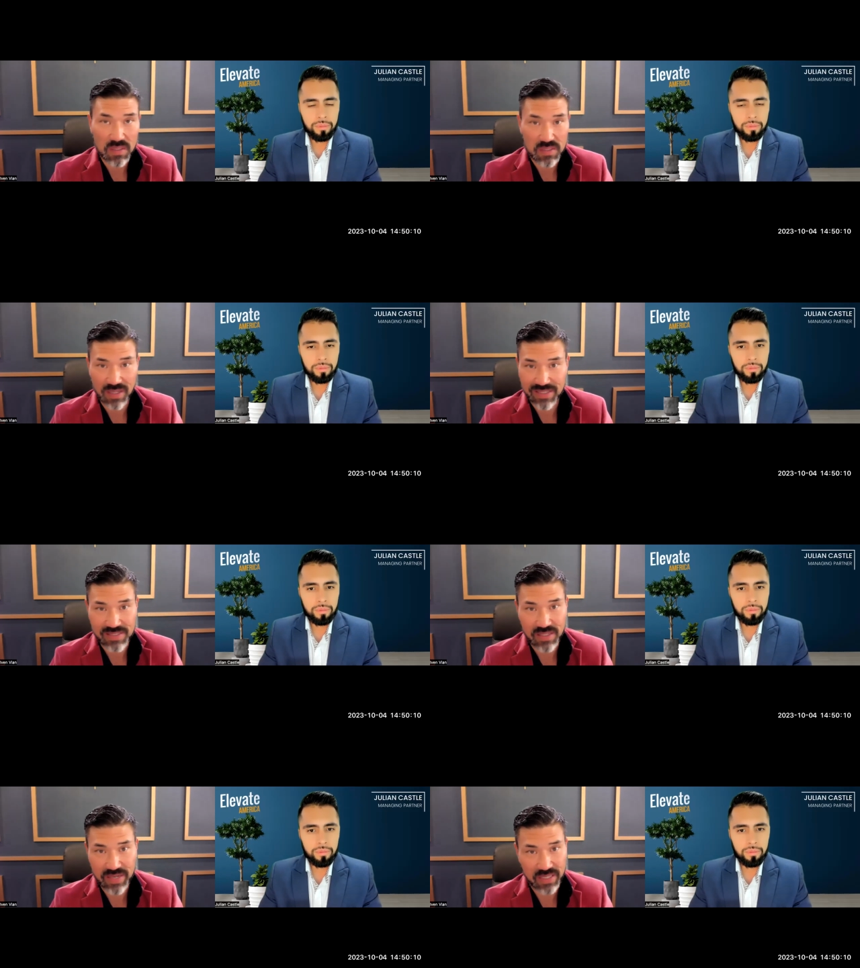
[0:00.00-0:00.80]
Speaker 1: Salt Lake
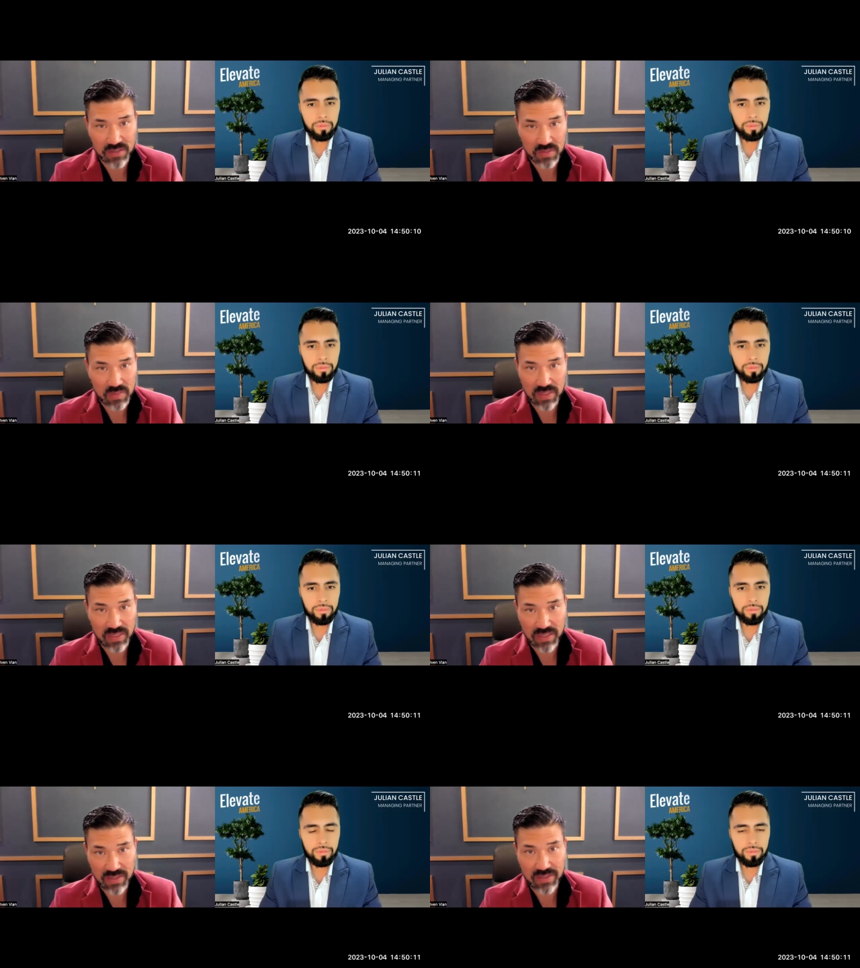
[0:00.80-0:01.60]
City had a uh,
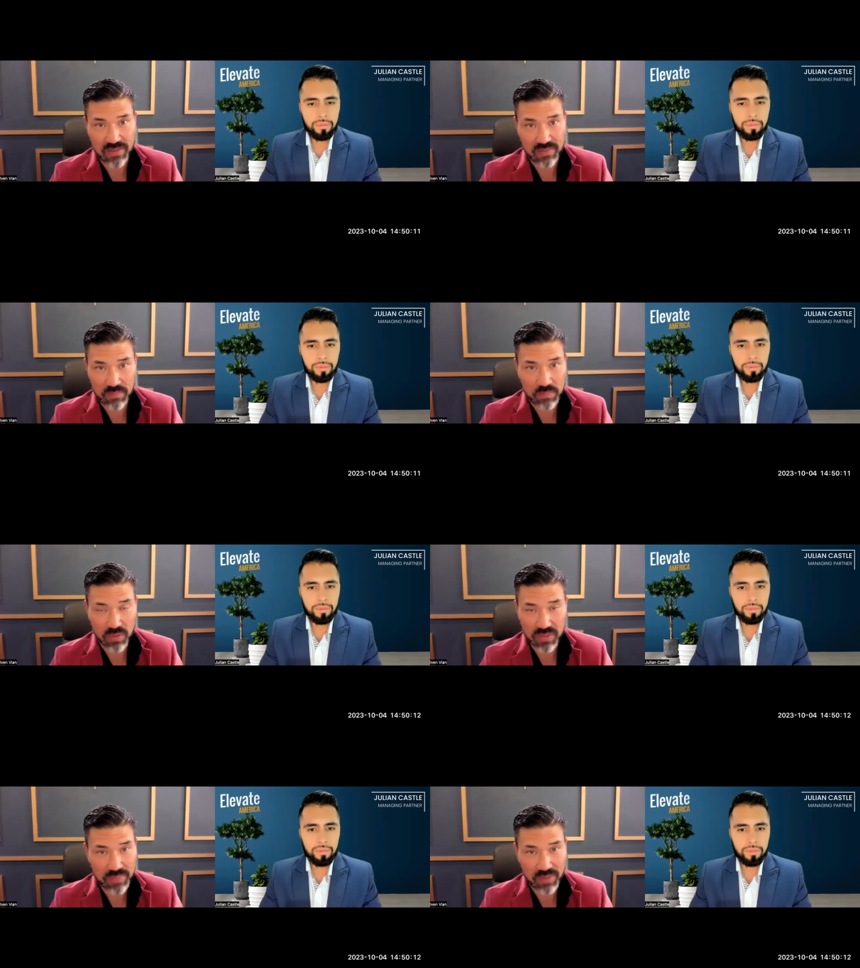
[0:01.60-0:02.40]

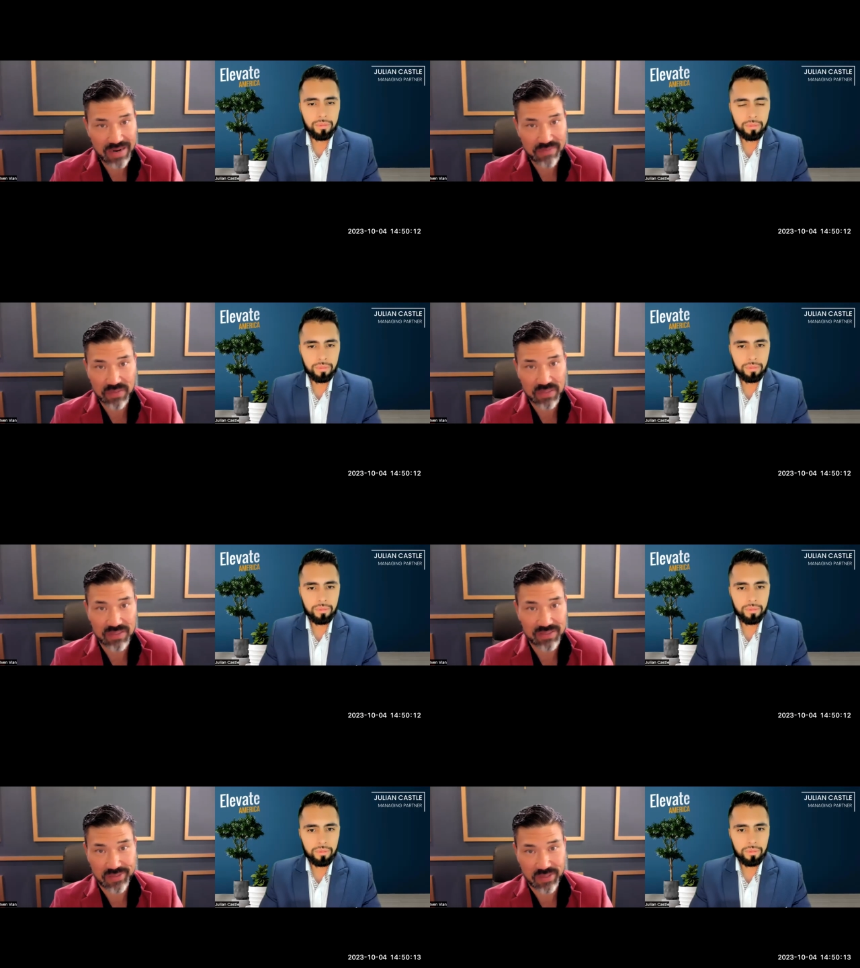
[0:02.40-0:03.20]
poor demographic,
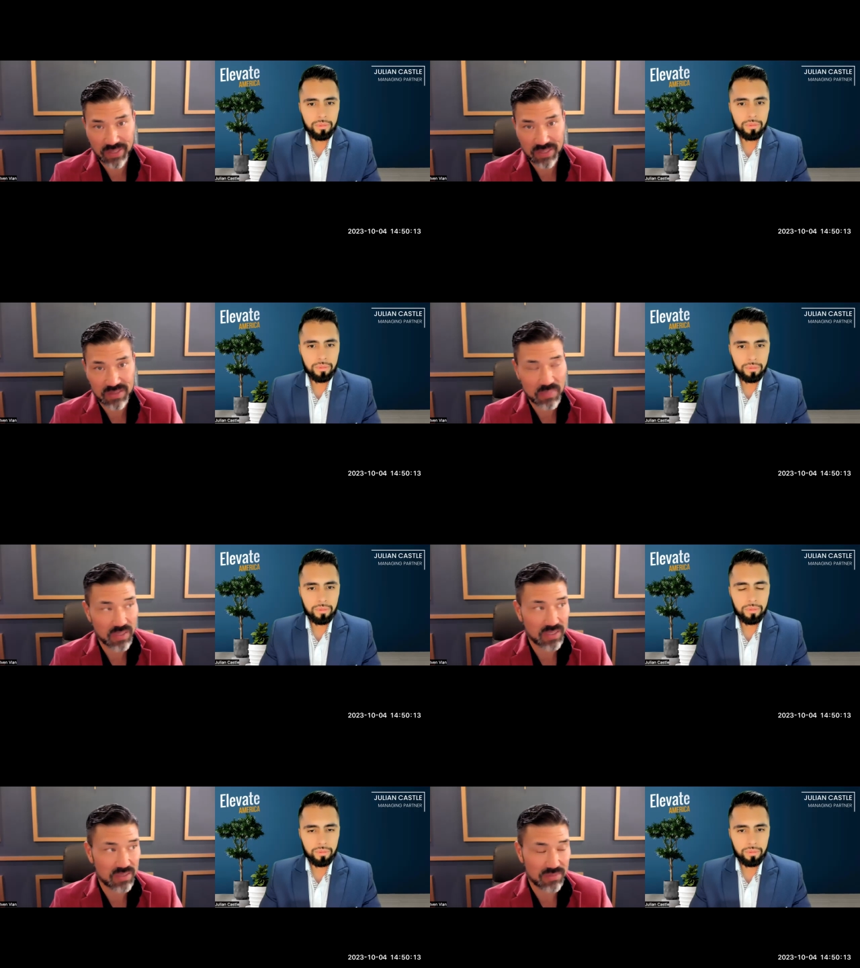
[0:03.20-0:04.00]
is in a great
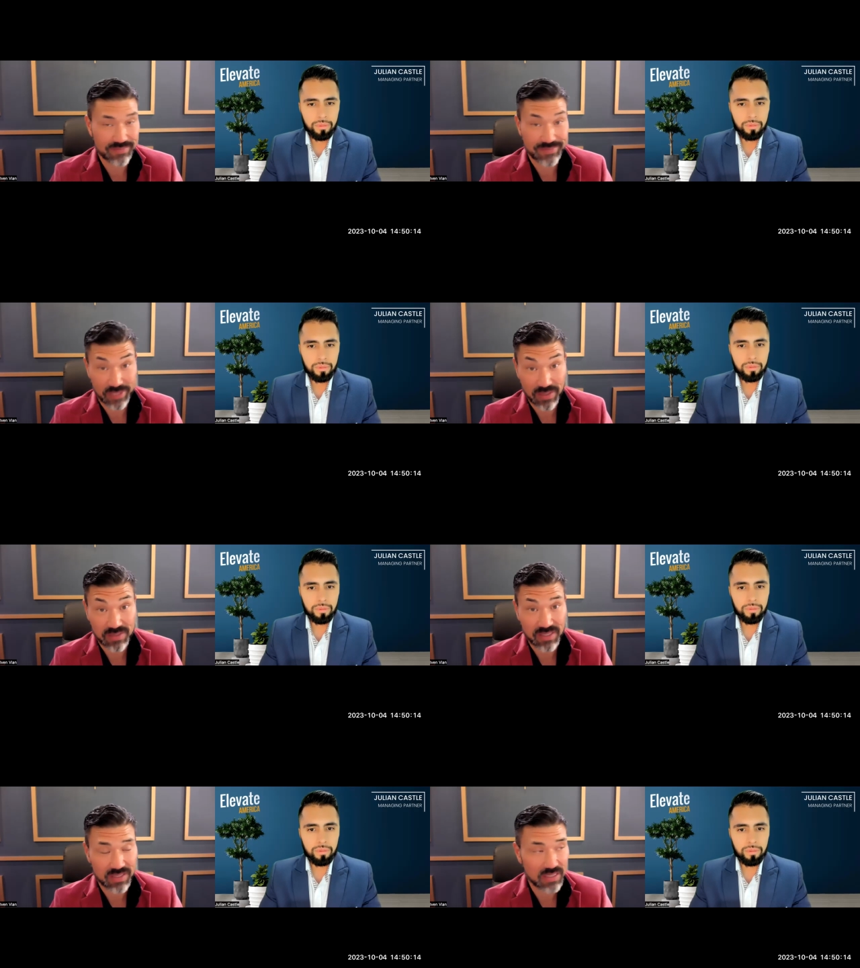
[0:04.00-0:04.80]
submarket, Salt Lake
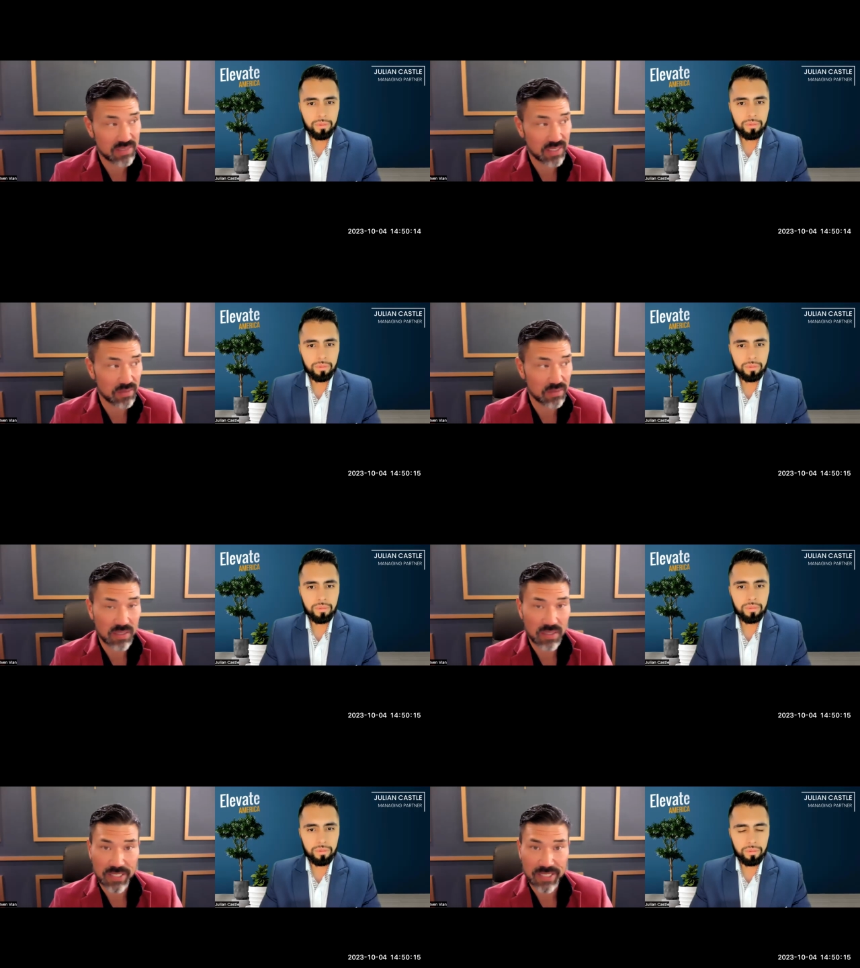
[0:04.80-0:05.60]
City downtown.
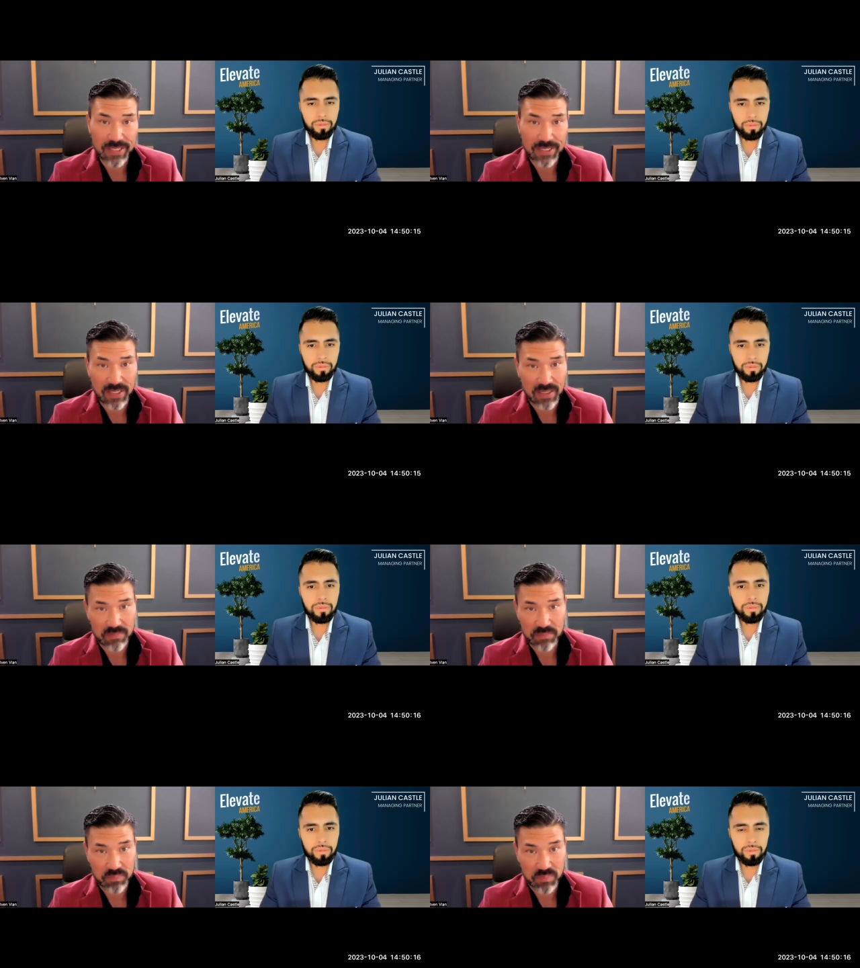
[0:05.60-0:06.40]

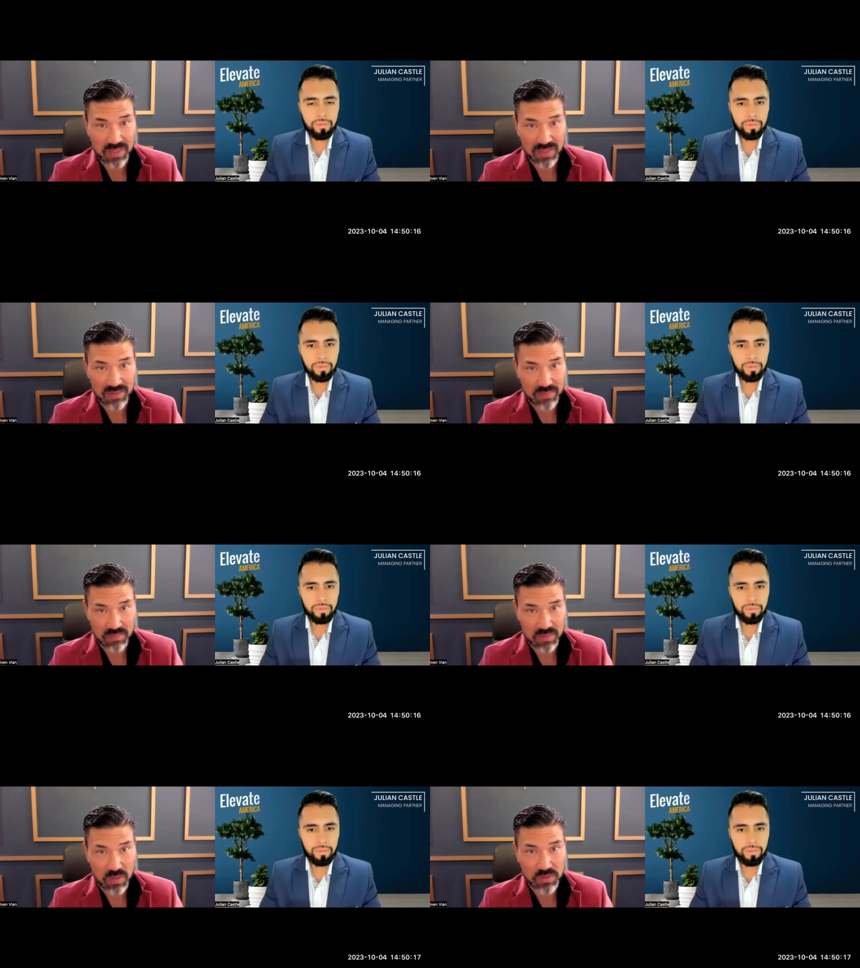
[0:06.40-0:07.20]
Um,
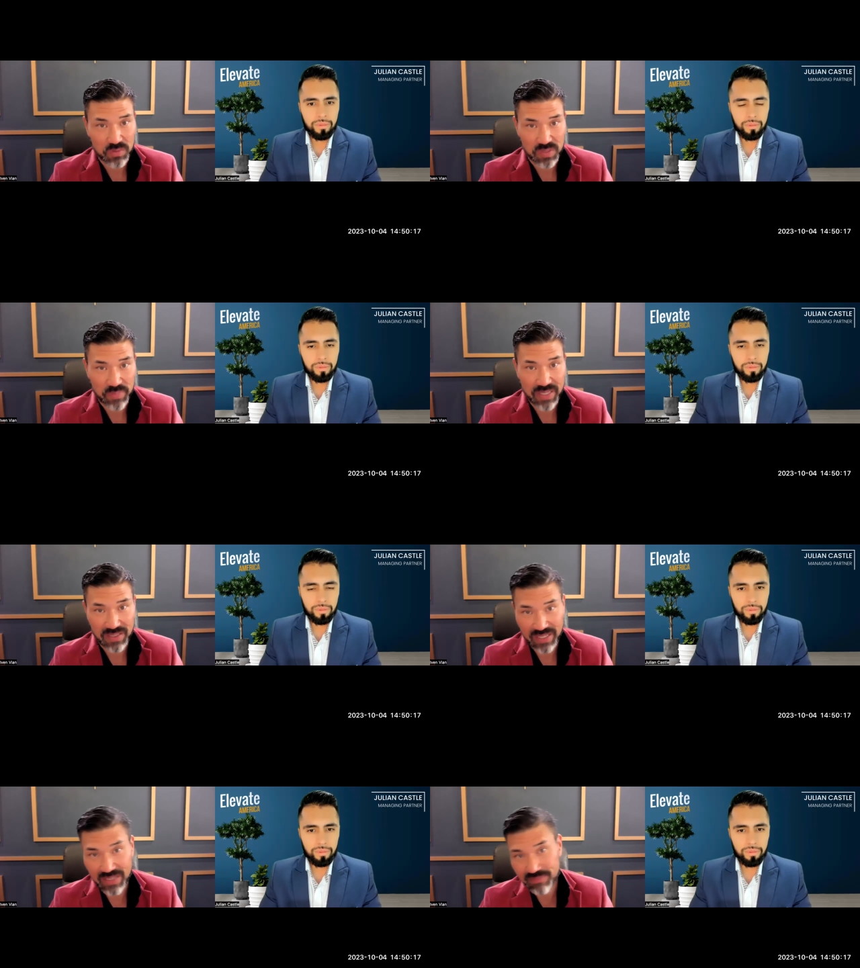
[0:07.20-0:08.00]
culture was
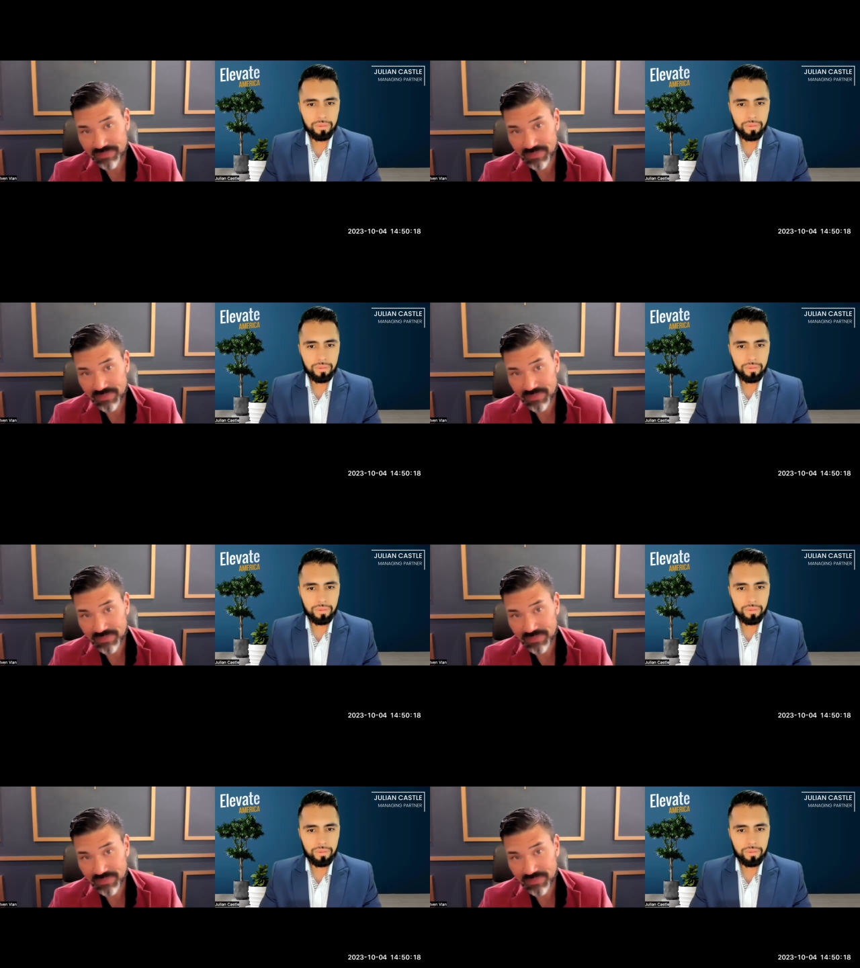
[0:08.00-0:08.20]
paying late,